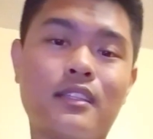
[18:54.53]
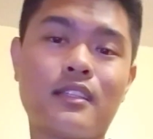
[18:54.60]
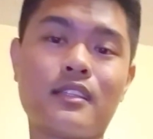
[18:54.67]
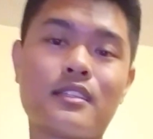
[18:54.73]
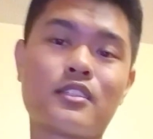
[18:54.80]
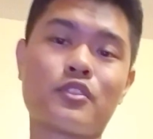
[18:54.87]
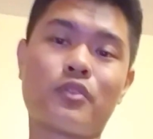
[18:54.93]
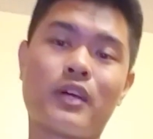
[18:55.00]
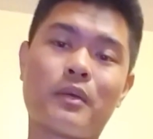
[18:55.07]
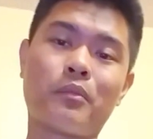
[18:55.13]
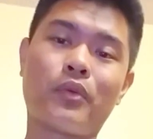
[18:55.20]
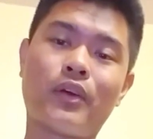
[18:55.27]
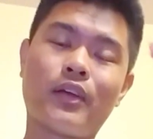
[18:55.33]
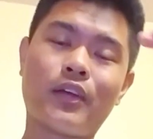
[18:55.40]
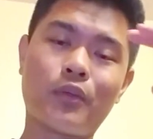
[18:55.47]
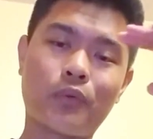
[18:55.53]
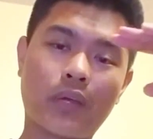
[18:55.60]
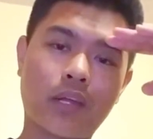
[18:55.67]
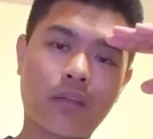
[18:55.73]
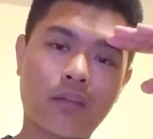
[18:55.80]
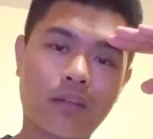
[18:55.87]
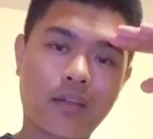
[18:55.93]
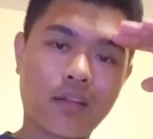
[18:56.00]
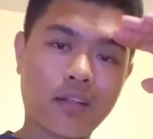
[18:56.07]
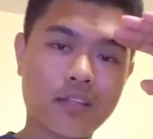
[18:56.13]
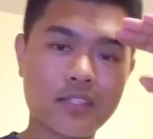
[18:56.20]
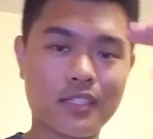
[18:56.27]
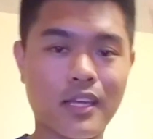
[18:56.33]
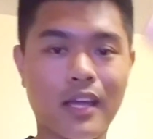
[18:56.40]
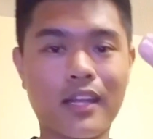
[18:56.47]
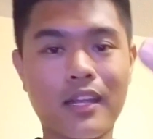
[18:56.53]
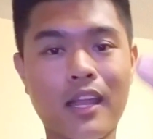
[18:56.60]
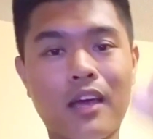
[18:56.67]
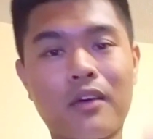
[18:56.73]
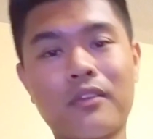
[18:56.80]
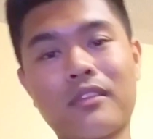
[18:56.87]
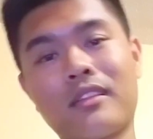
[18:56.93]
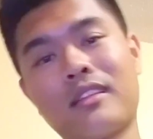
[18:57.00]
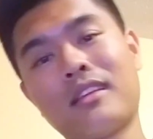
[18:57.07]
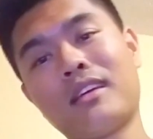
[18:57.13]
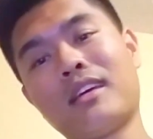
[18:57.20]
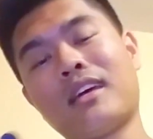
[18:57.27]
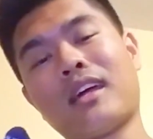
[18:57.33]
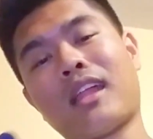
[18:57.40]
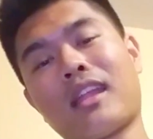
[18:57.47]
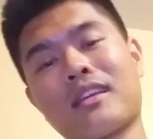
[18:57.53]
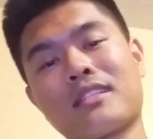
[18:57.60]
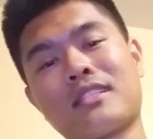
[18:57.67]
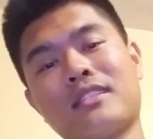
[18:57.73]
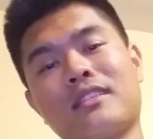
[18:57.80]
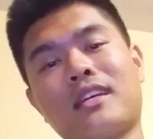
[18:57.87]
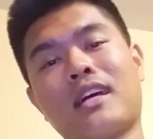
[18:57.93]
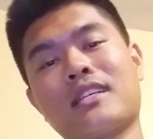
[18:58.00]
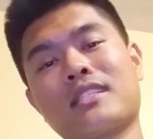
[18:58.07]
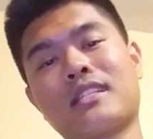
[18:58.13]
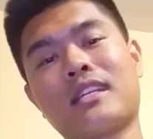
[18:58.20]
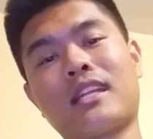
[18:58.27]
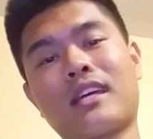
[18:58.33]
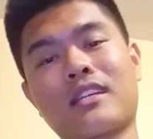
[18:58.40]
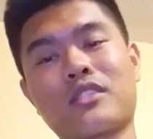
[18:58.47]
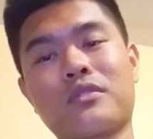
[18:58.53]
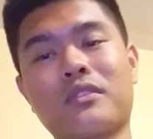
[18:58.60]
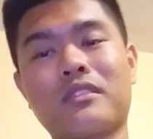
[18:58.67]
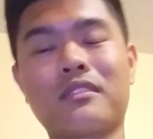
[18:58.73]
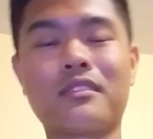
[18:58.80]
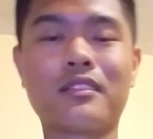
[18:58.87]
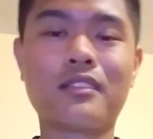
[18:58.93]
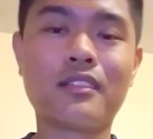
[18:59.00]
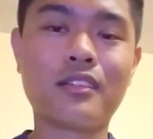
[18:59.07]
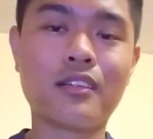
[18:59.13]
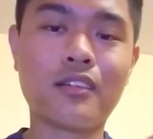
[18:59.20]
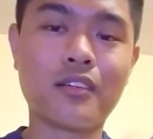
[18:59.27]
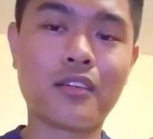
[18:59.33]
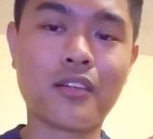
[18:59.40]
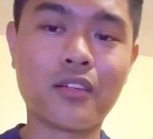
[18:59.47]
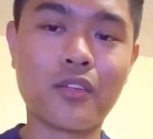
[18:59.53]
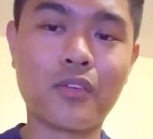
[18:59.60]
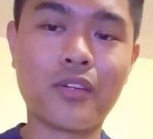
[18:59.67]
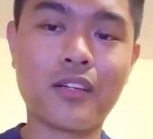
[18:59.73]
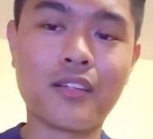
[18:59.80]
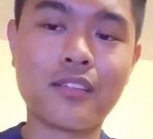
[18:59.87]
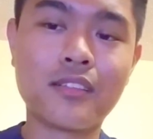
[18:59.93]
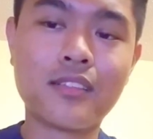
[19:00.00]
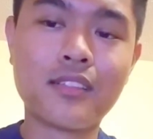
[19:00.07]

This is Hawaiian Boy 808 signing out. I'll see you guys on the next one. Aloha.